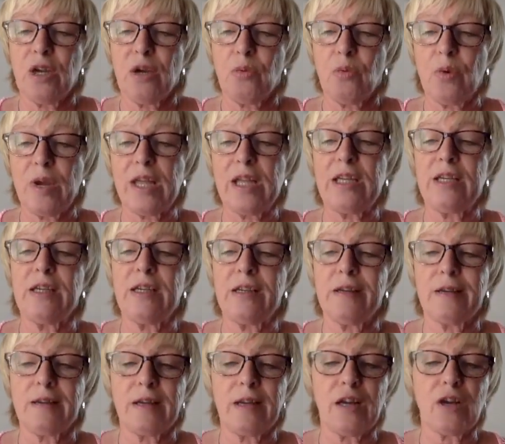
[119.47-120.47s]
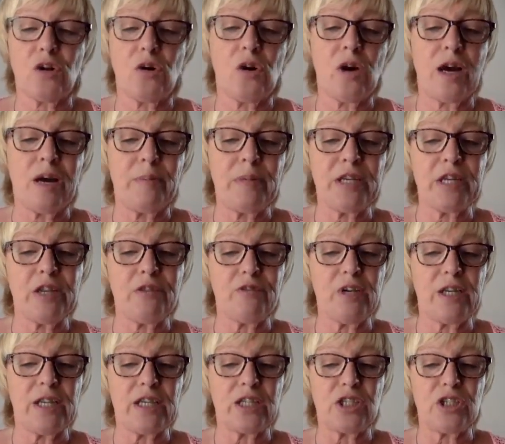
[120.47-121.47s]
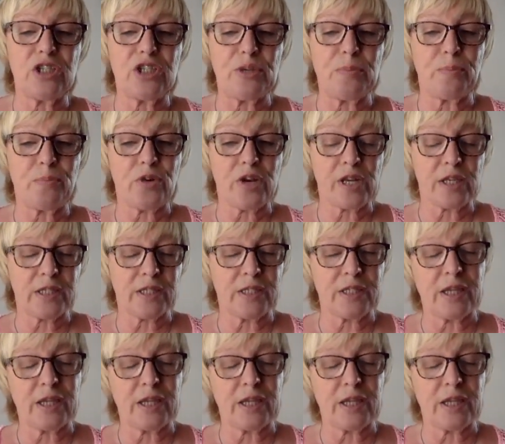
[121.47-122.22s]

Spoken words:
when a cohabiting relationship breaks